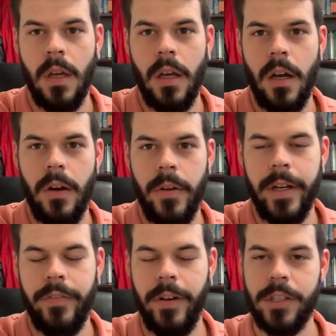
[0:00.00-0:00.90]

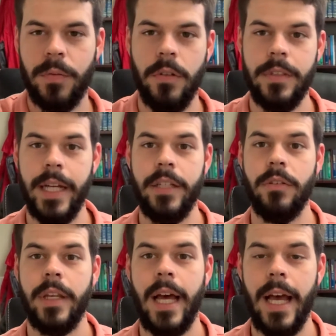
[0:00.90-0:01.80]
Alrighty, folks, we're on Daniel
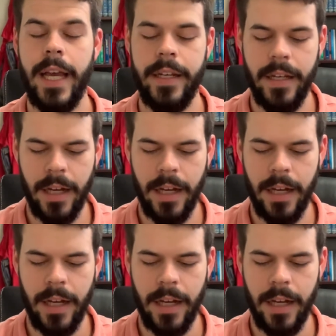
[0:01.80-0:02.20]
9.